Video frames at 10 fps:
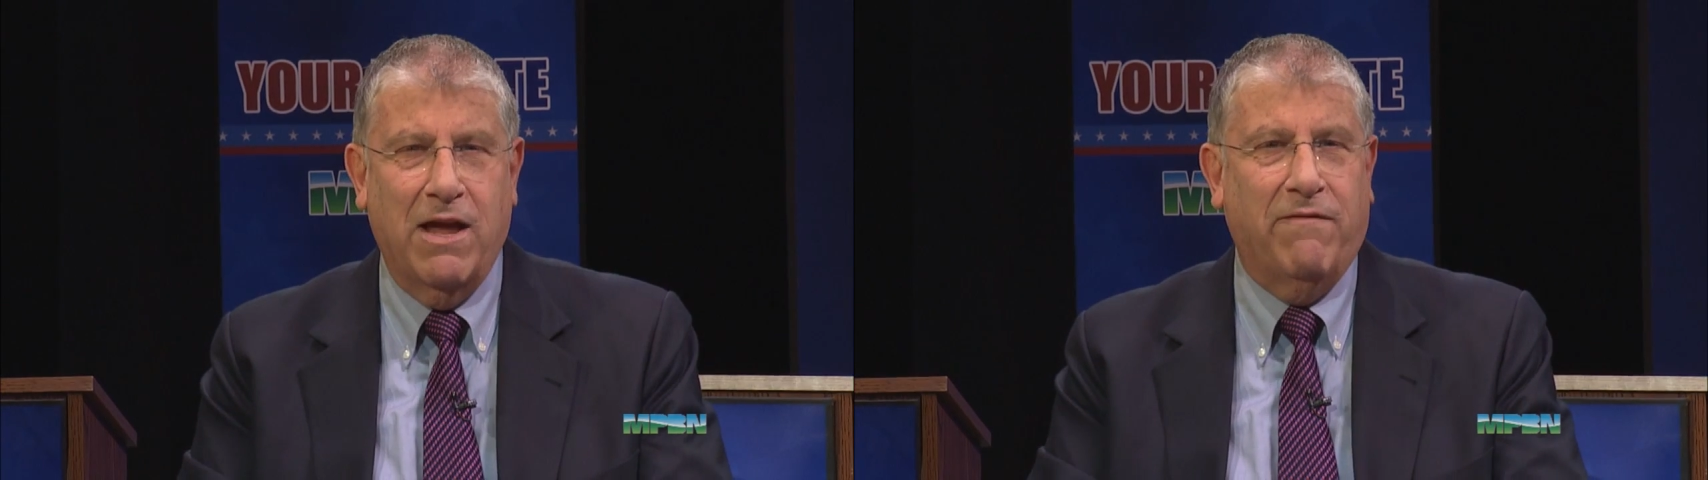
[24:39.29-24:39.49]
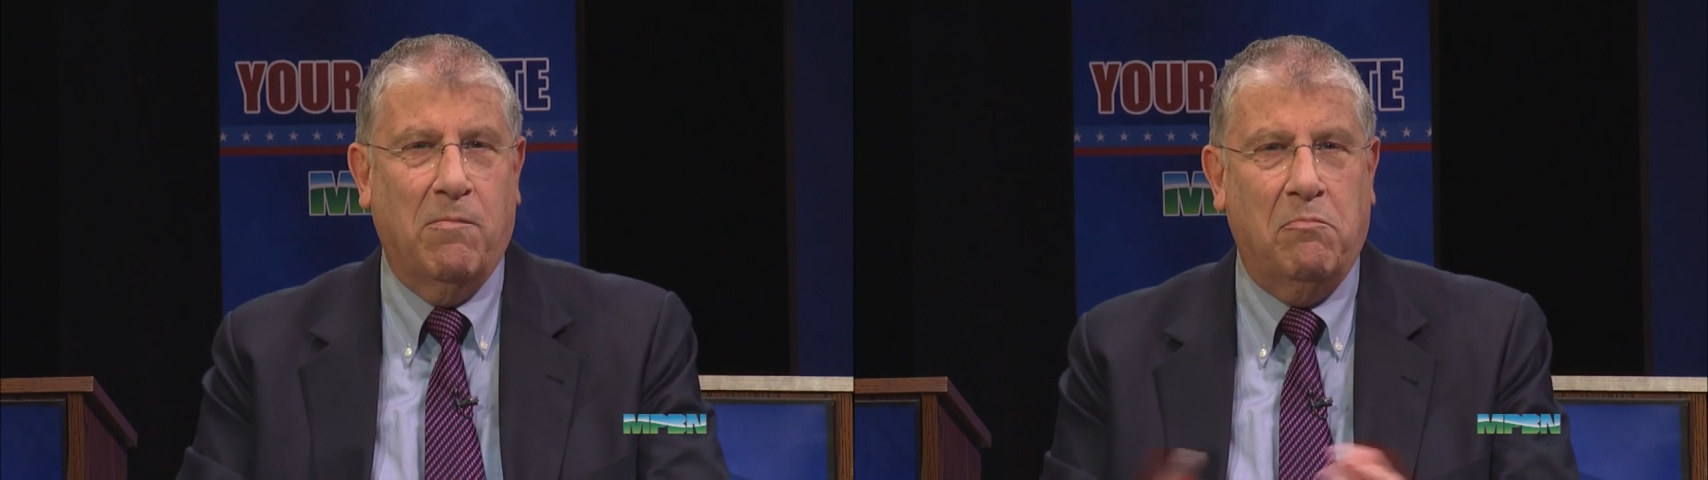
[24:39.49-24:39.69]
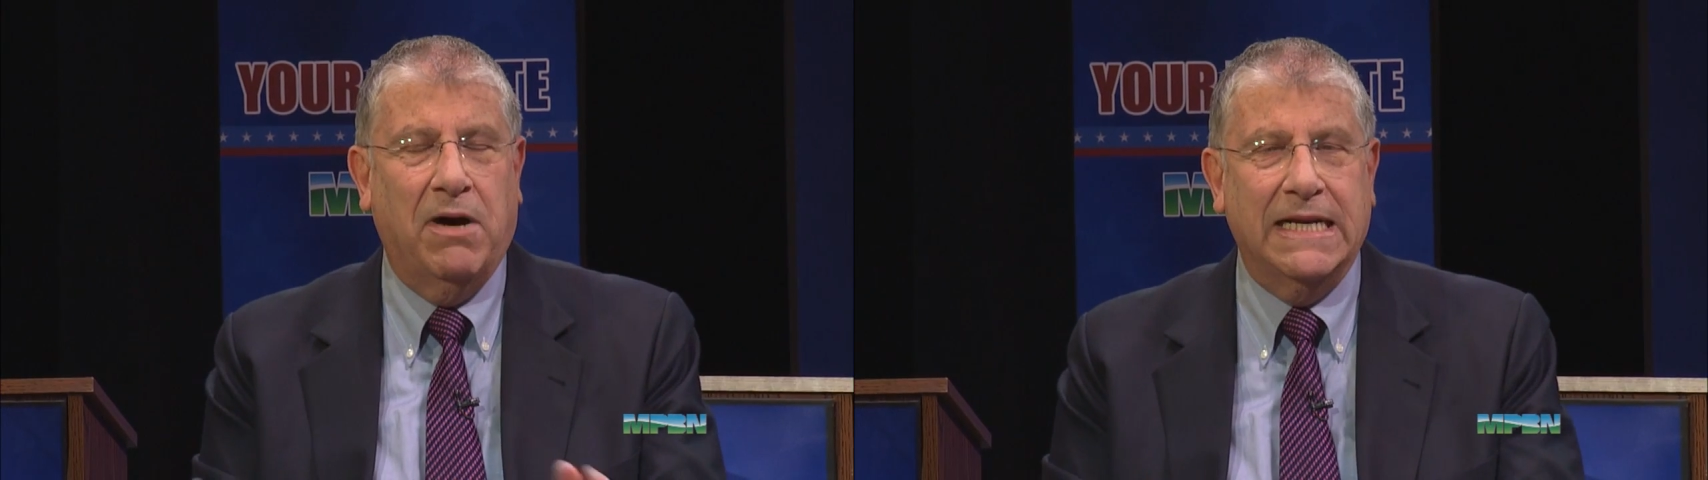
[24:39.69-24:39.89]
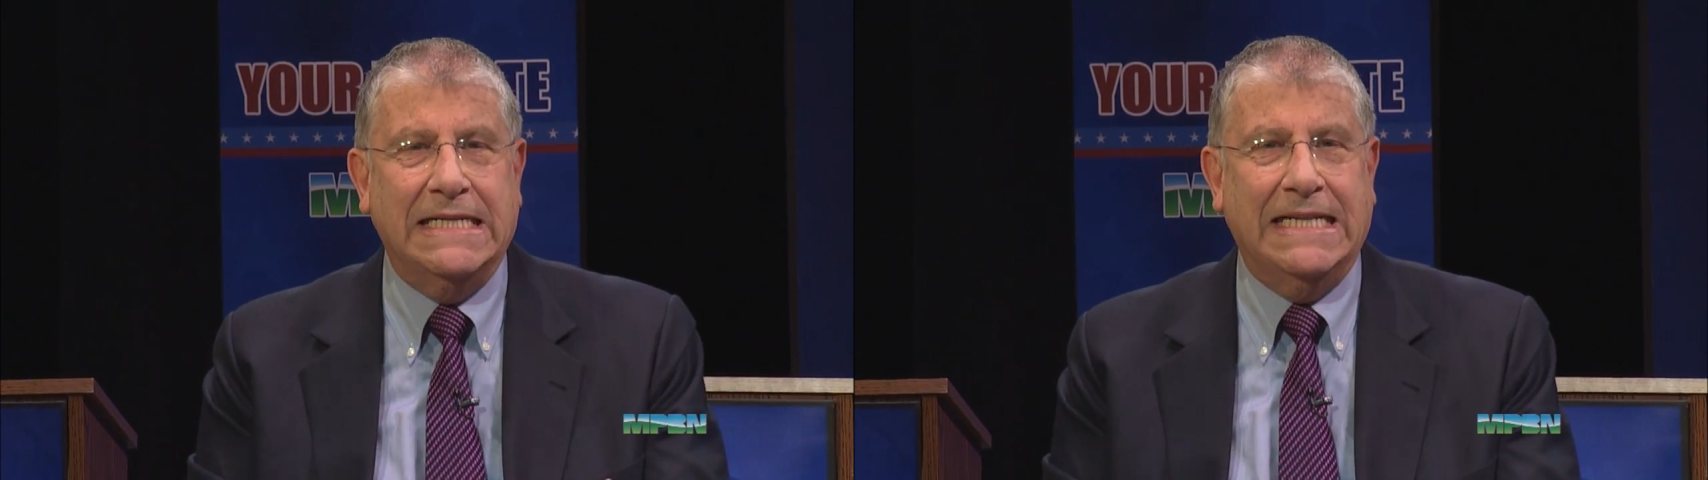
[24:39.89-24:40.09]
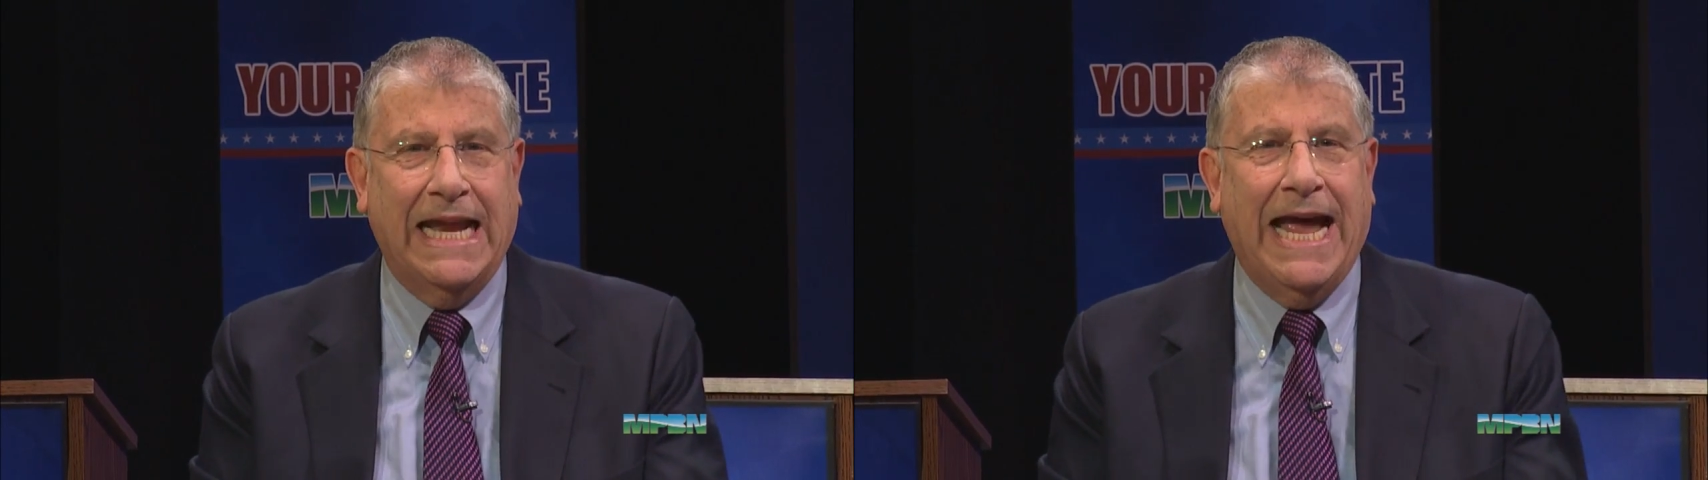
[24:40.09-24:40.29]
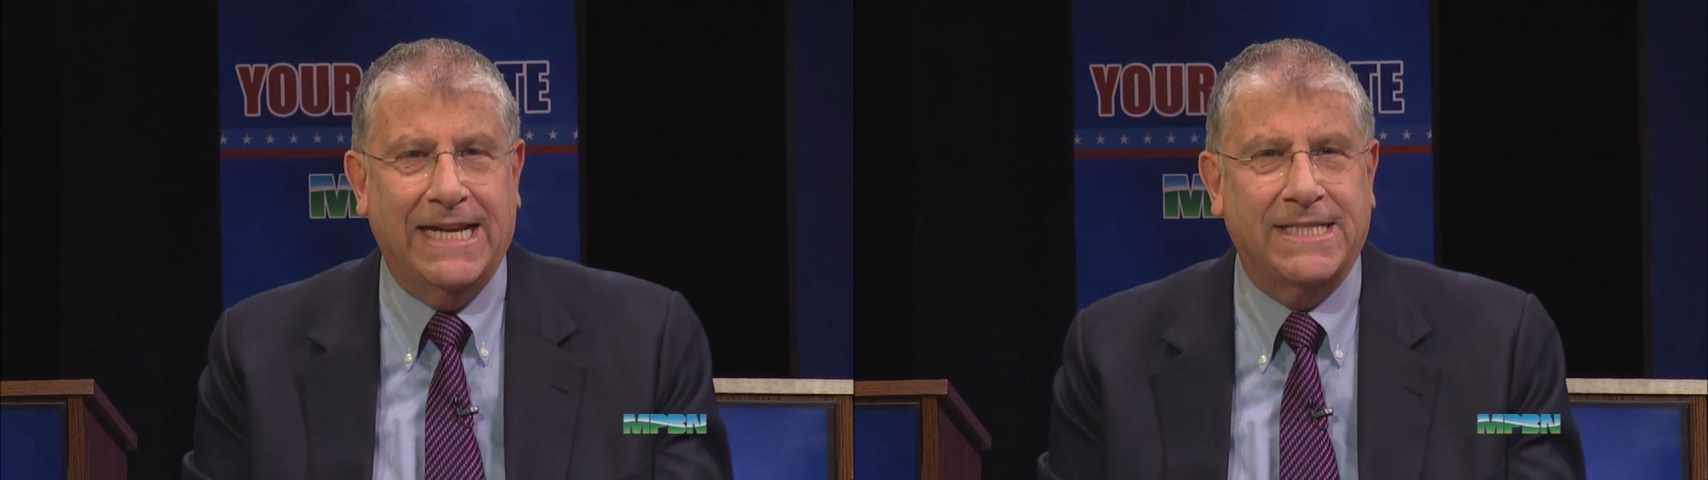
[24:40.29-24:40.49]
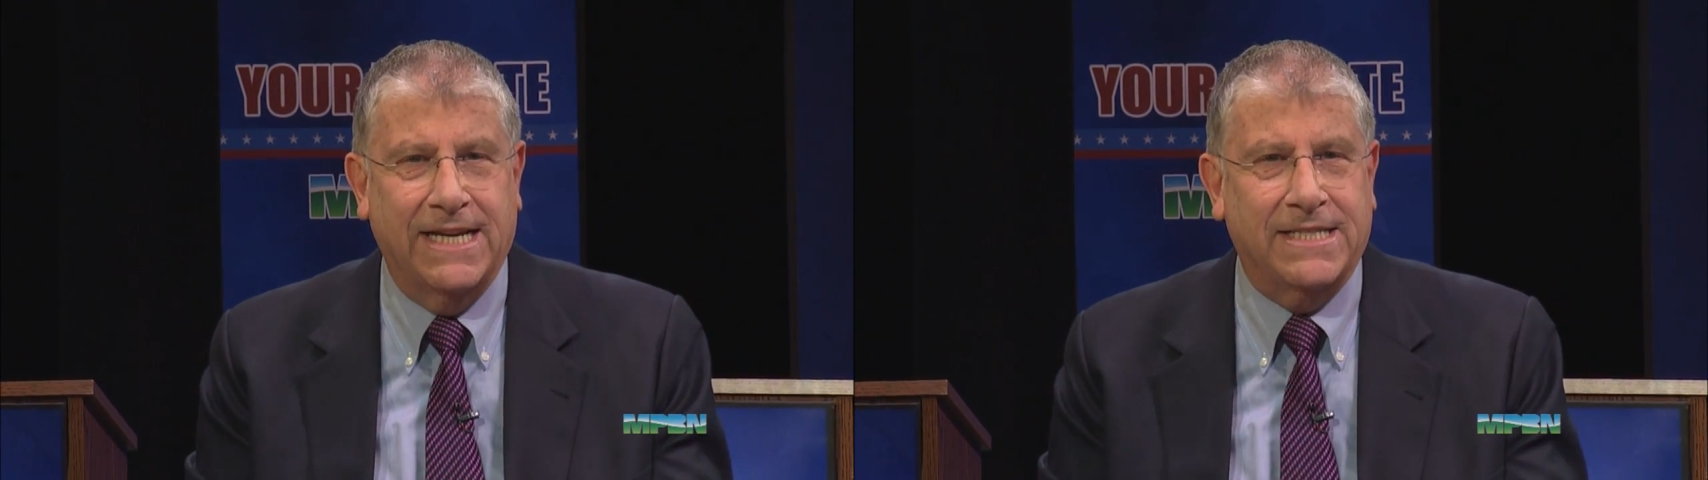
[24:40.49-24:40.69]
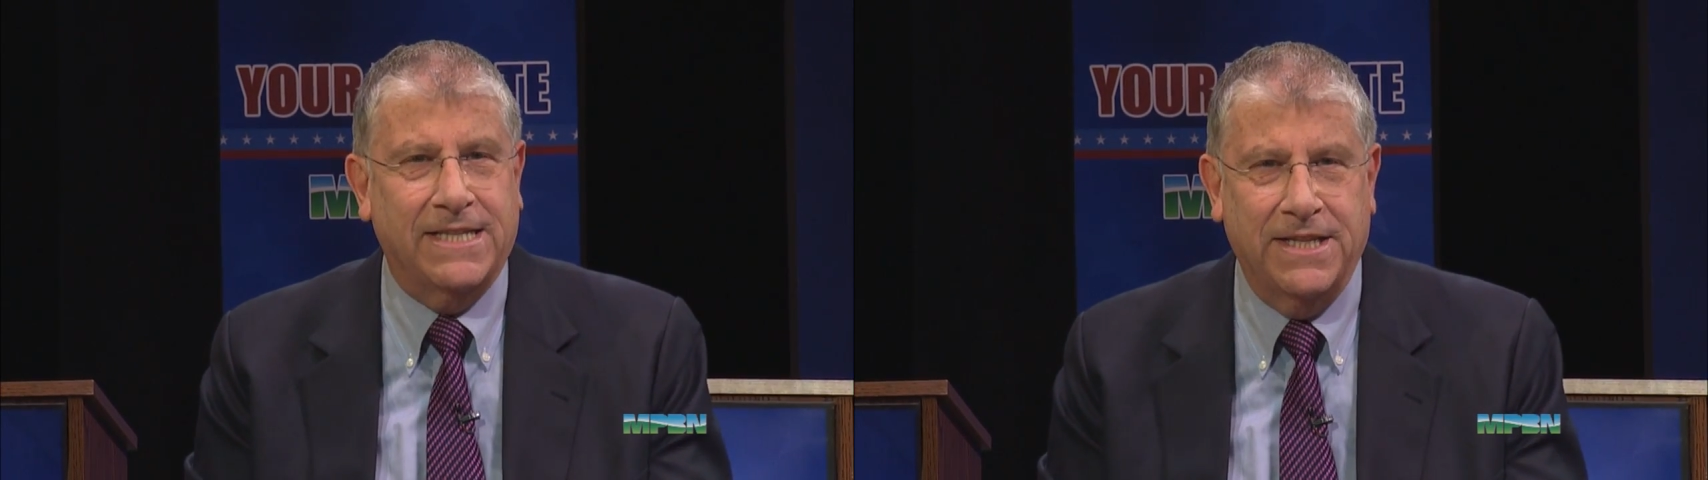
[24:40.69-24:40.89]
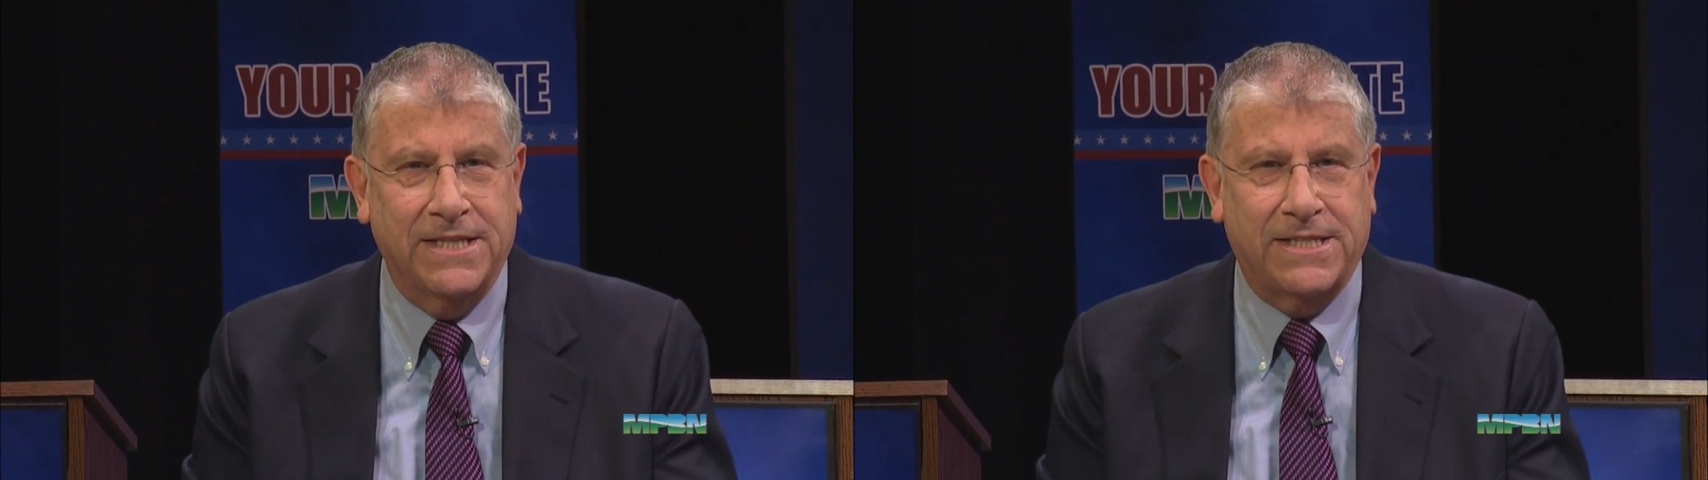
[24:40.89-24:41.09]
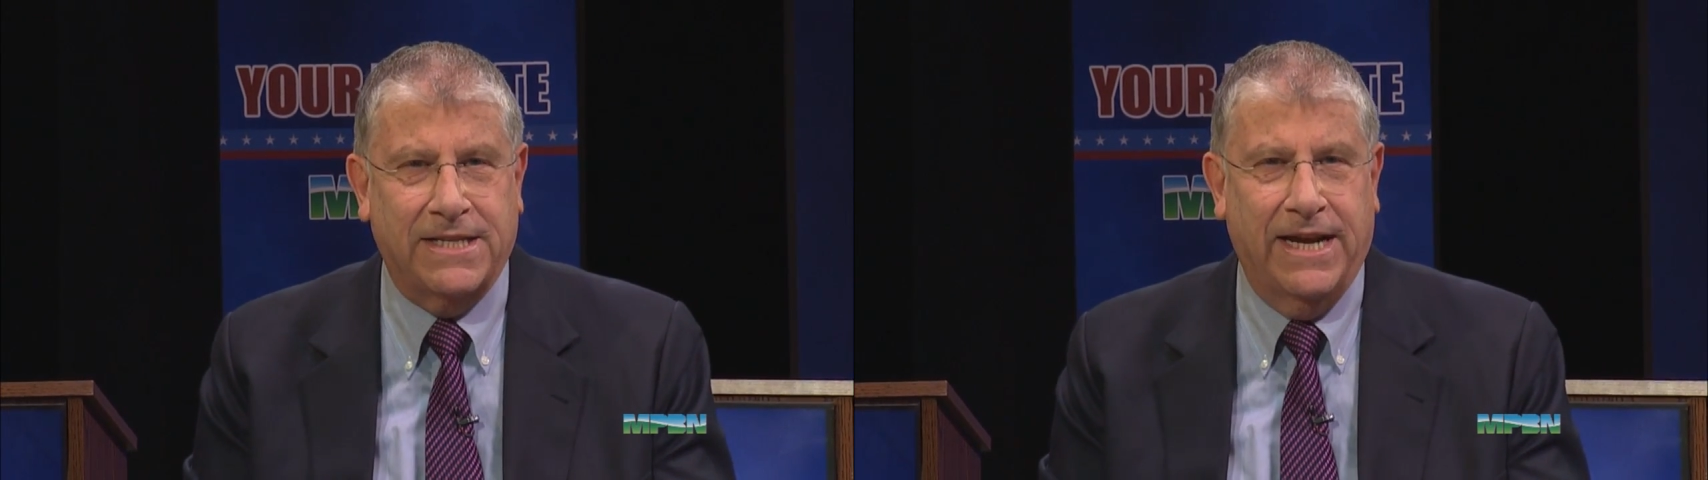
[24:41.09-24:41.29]
We have abundant assets in
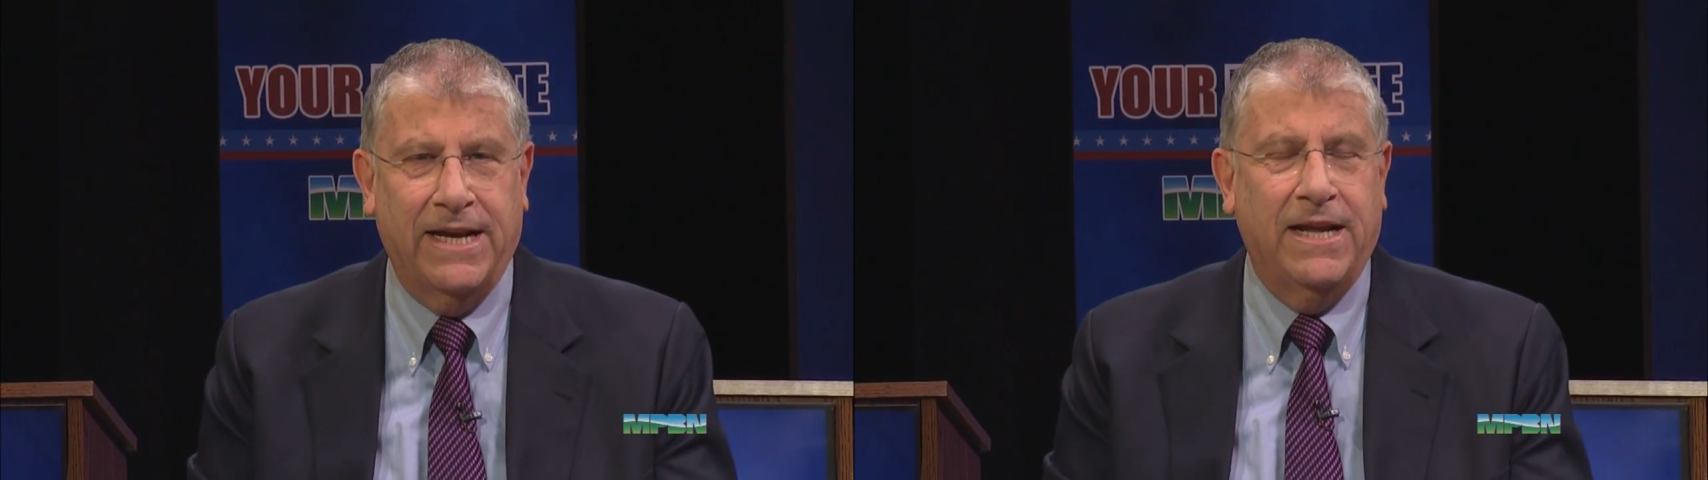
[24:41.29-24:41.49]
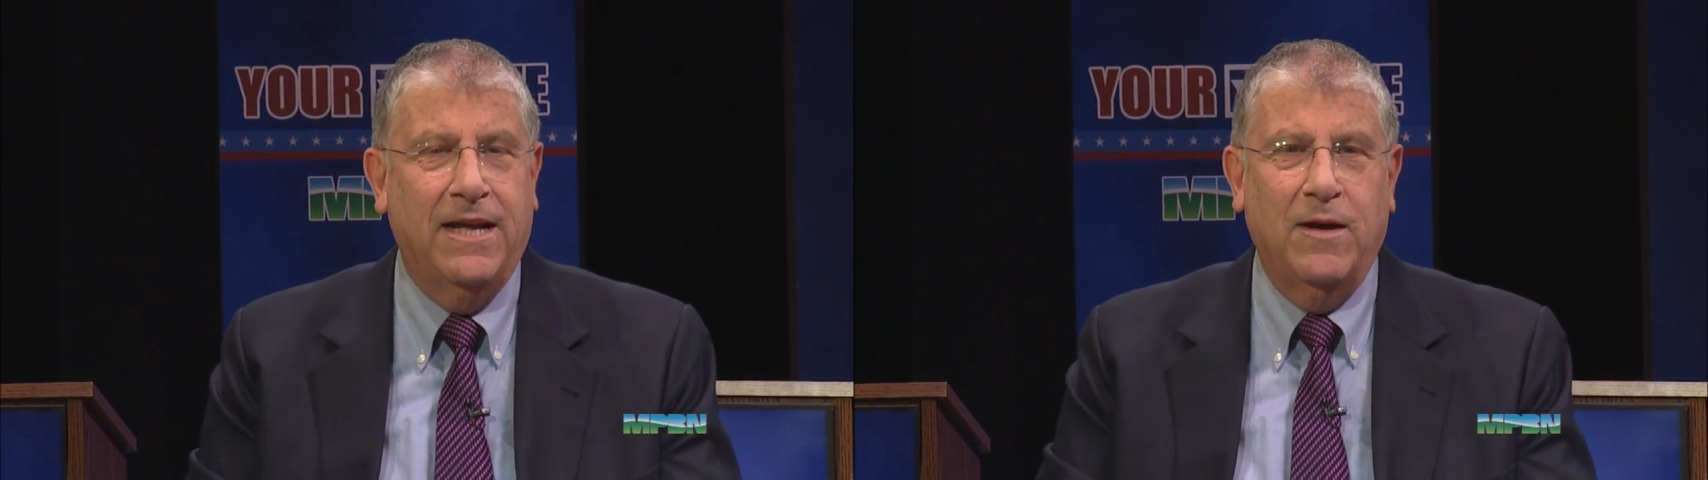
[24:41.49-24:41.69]
this state.